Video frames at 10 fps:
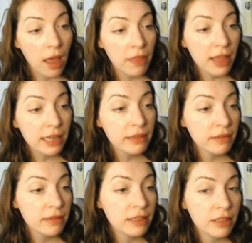And
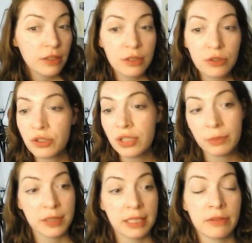then just
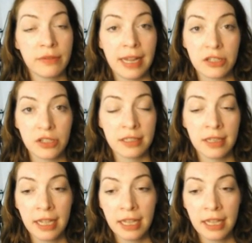general self-reflection.